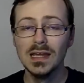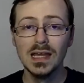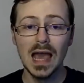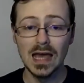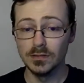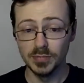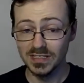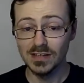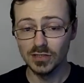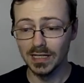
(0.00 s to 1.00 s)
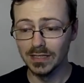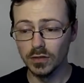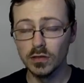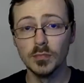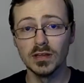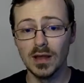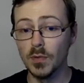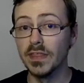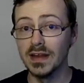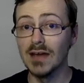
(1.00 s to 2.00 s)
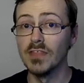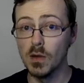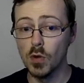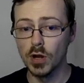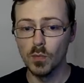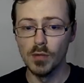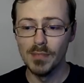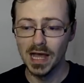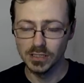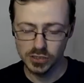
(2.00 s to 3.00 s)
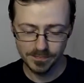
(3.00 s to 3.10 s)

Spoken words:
and potentially into SummerSlam where they'd have their one-on-one match.